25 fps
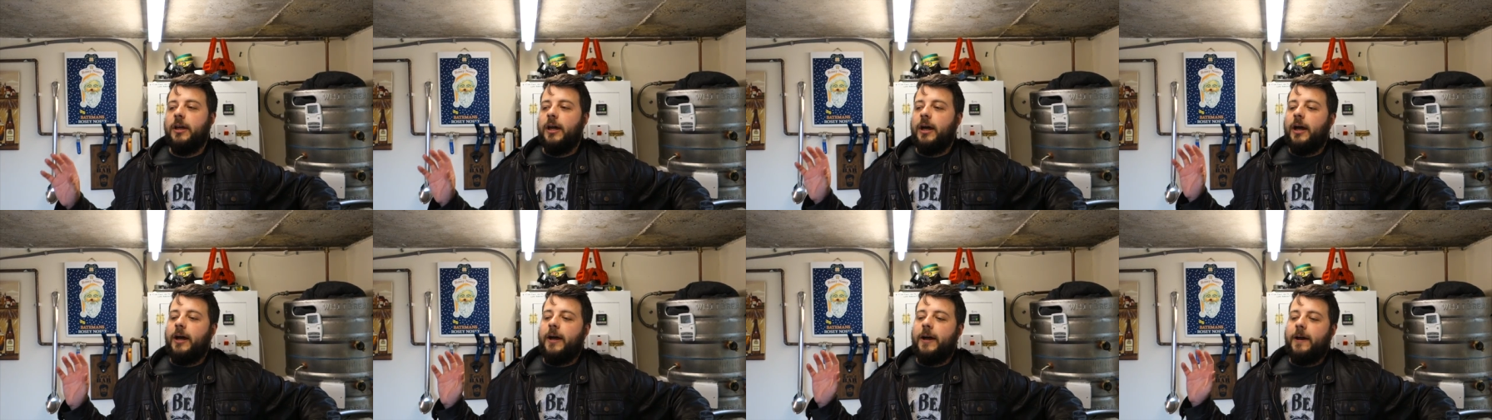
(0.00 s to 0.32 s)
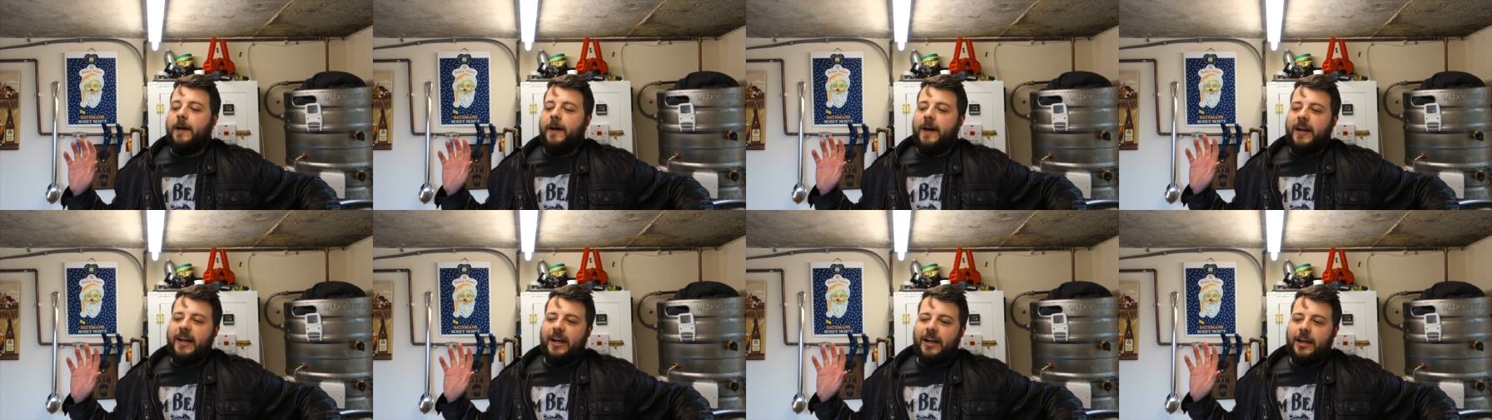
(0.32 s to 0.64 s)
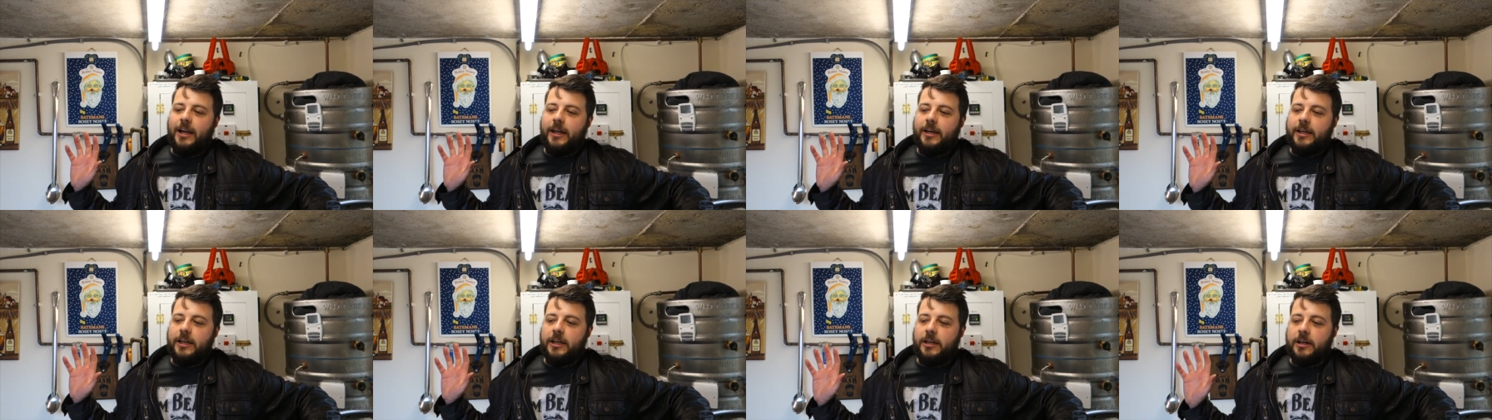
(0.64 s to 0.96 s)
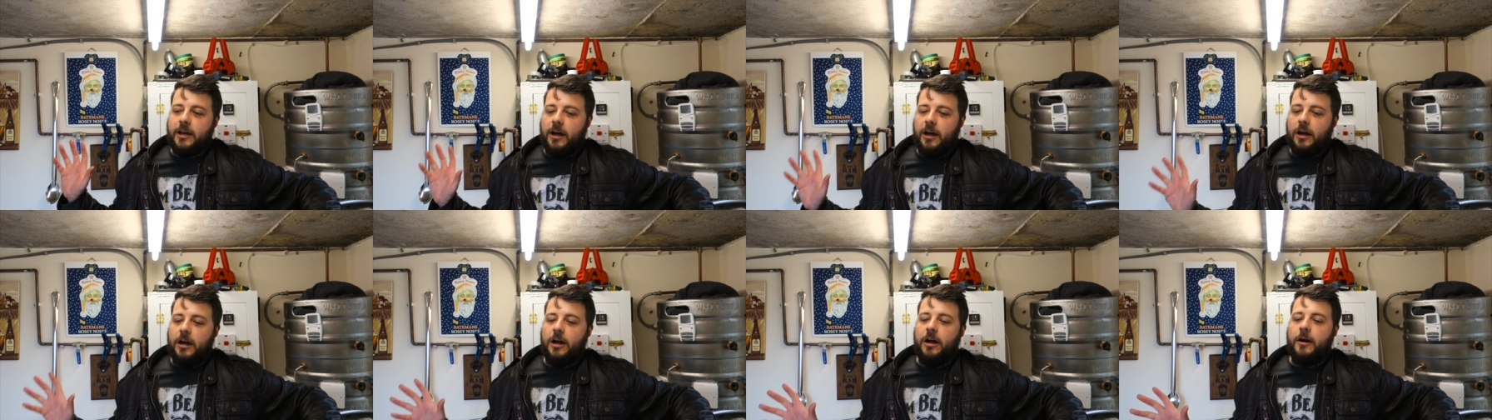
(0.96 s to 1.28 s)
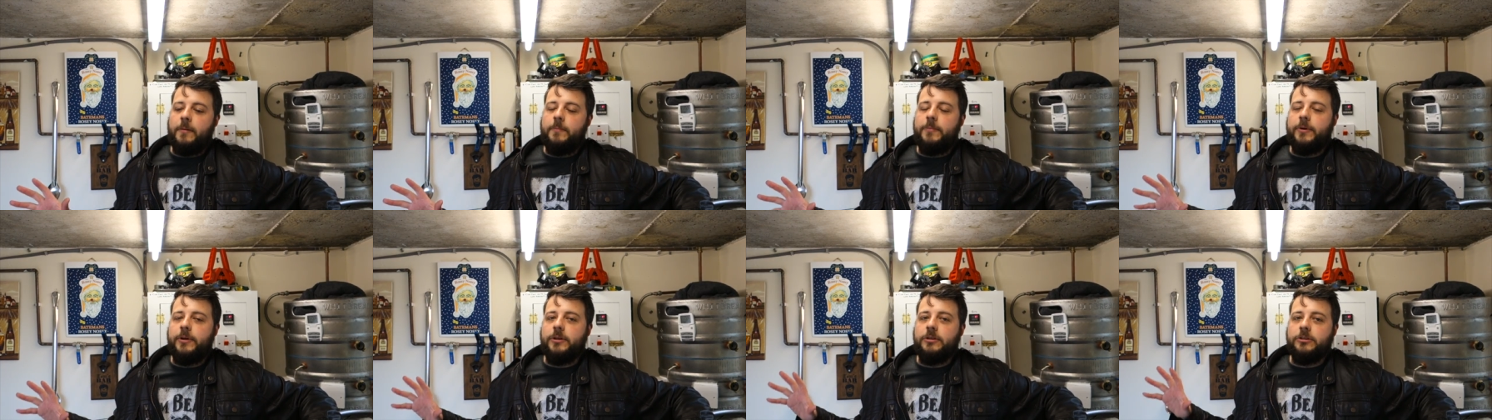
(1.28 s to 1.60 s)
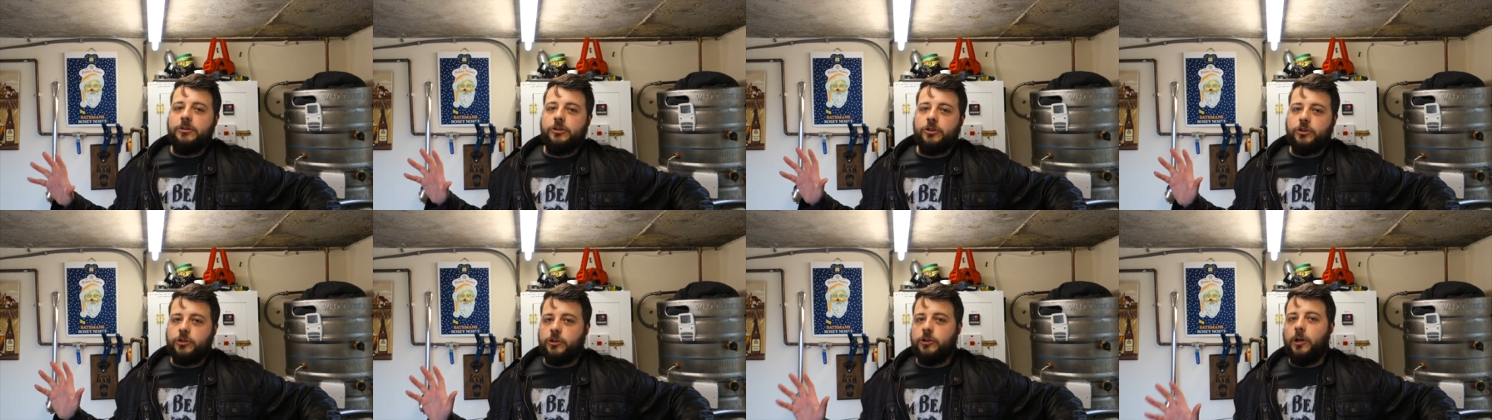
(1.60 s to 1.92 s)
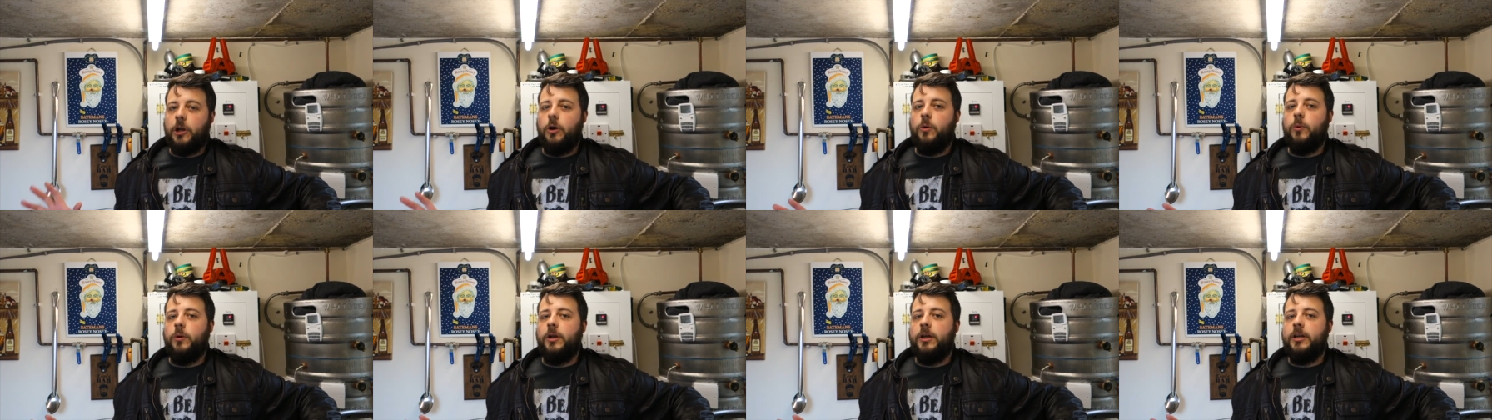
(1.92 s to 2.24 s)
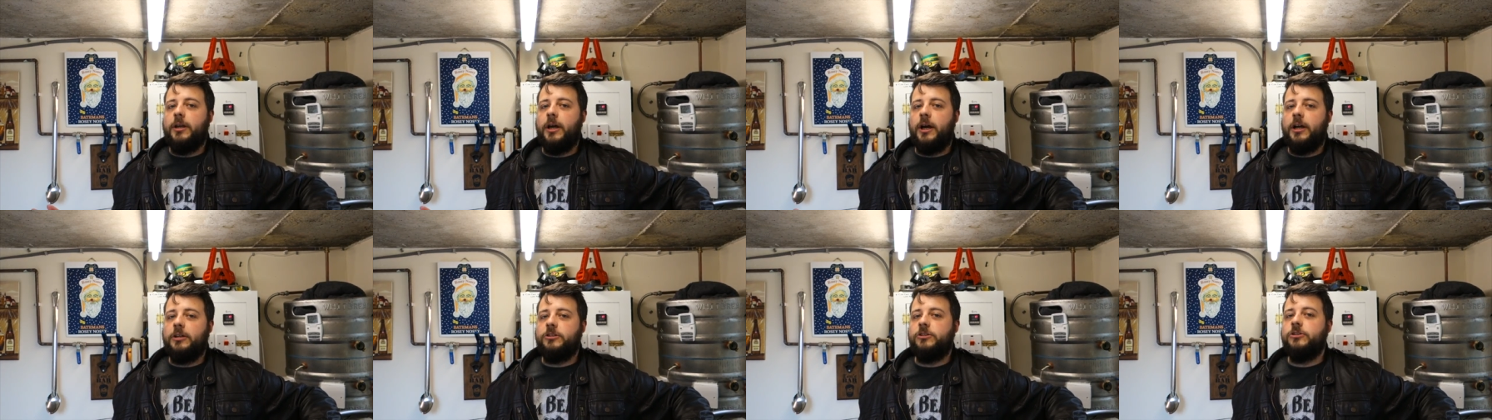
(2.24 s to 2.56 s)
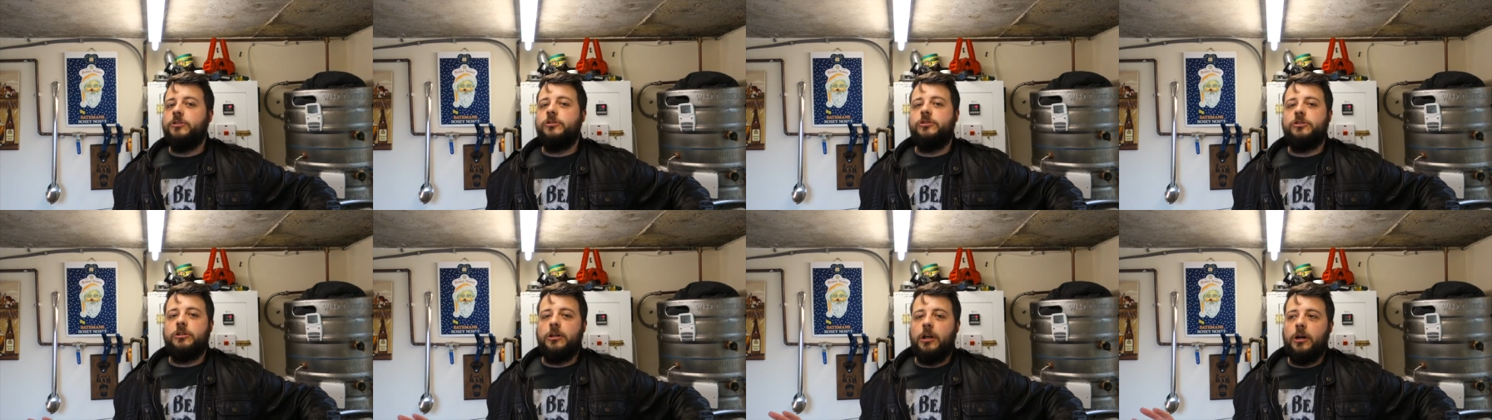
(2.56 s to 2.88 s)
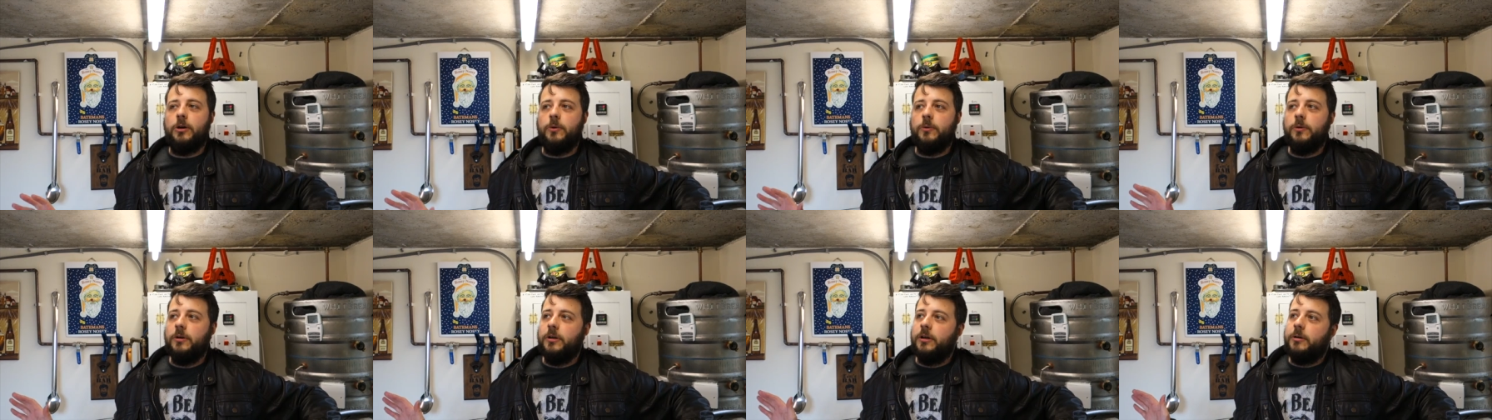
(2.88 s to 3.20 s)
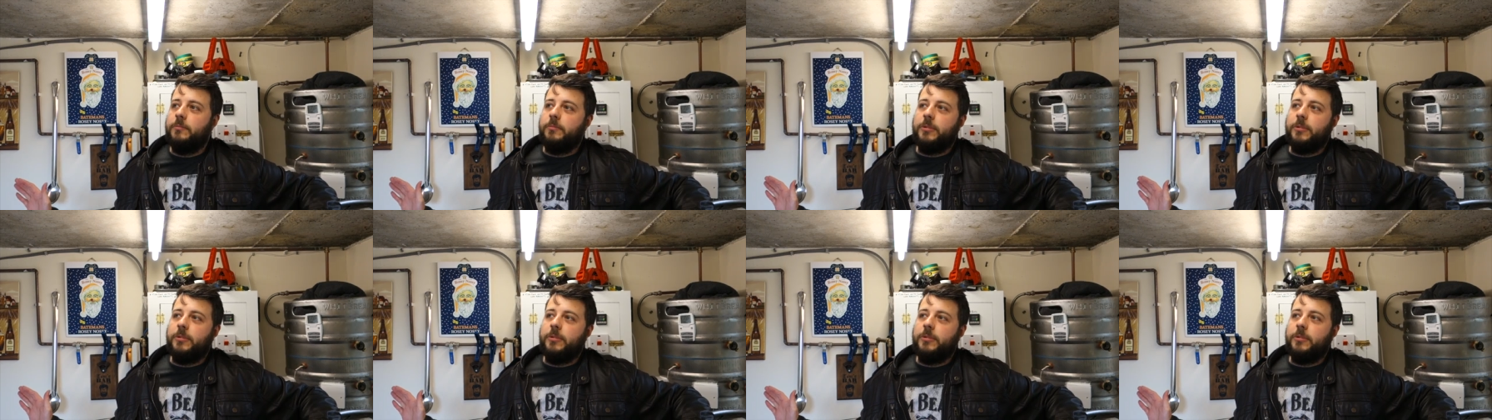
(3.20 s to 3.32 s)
uh, and I let it carb slowly, nice and slow,